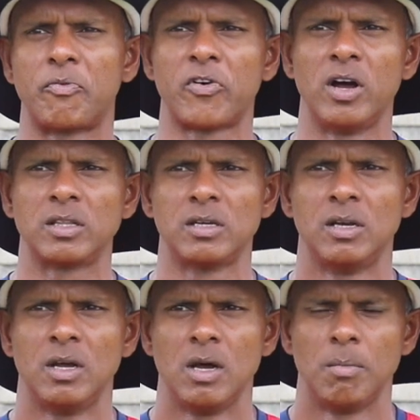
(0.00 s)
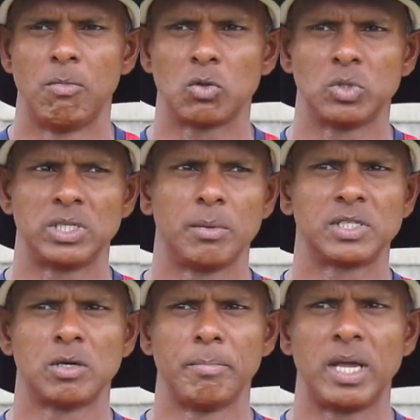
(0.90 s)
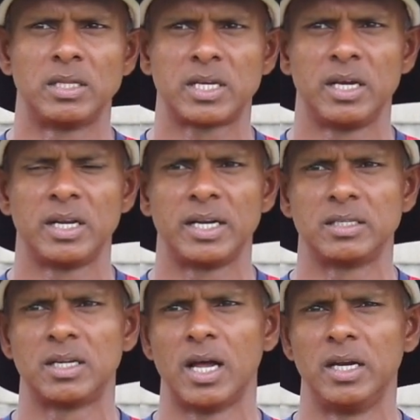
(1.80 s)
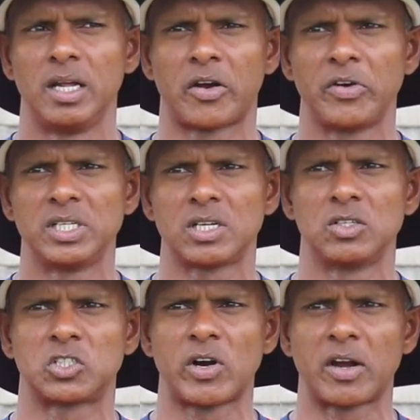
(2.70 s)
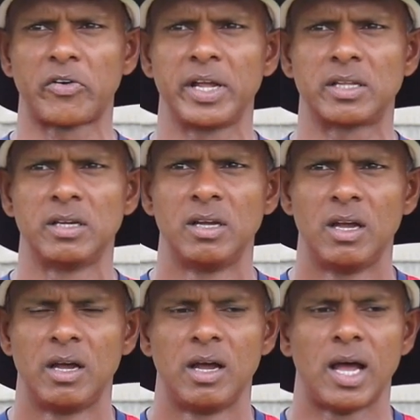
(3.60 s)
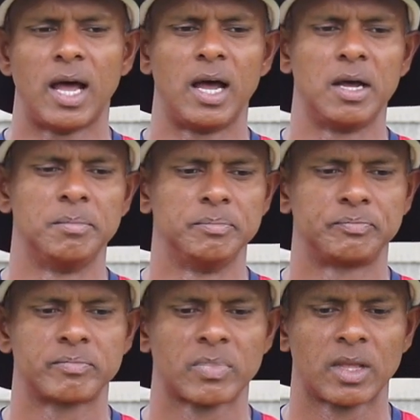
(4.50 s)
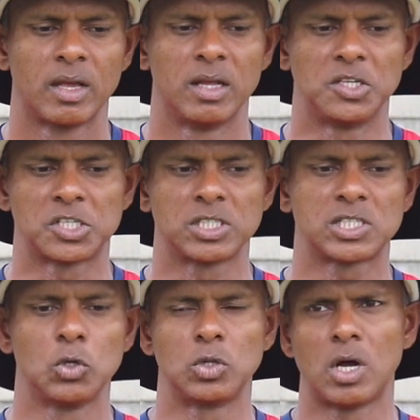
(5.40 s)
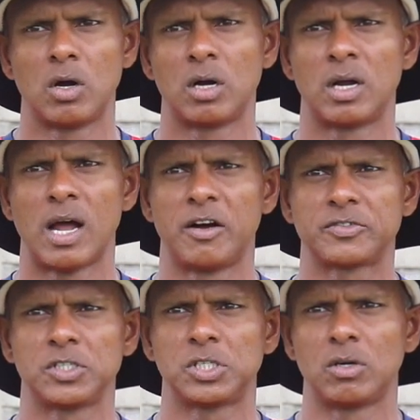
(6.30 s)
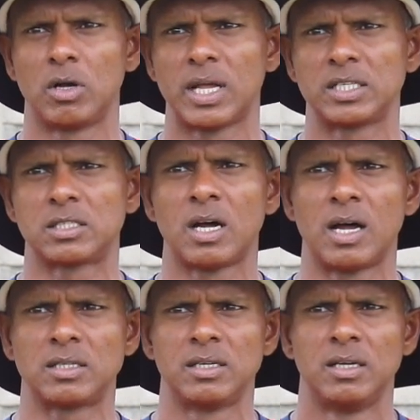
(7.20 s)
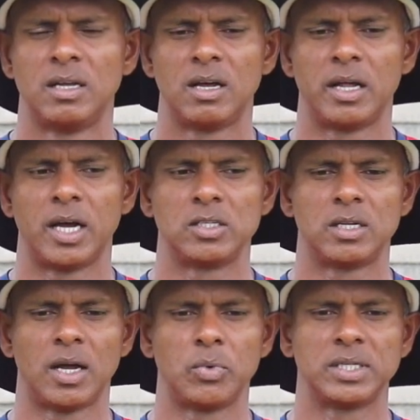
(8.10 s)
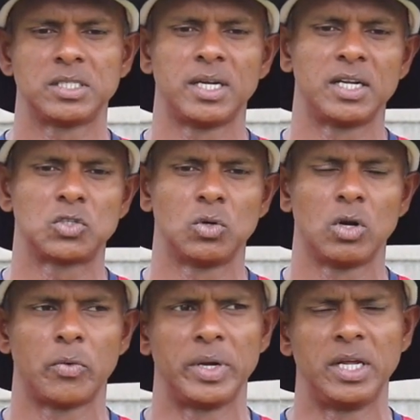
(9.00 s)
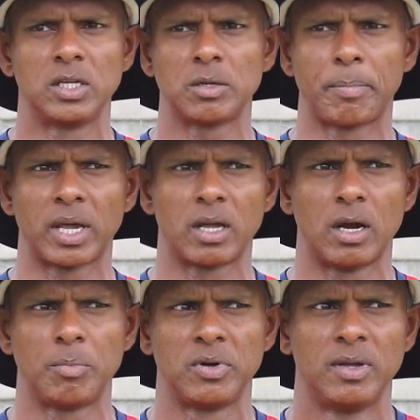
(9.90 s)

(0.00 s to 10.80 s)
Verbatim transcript: front, but was able to maintain and, and increase her strike rate. Um, this just slowed down after she got that start. And I, I went in and I told her we needed to pick it up.